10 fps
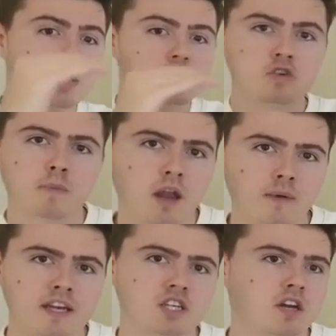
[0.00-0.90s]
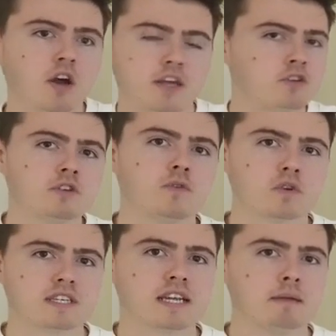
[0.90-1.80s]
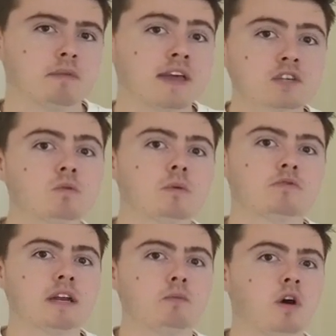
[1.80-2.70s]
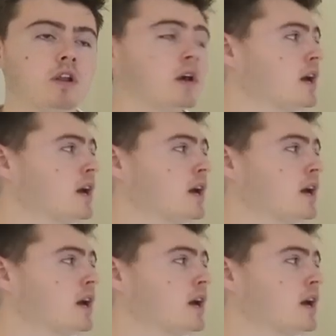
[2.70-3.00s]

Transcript: super low energy at night, you just fall asleep. That's what we really want.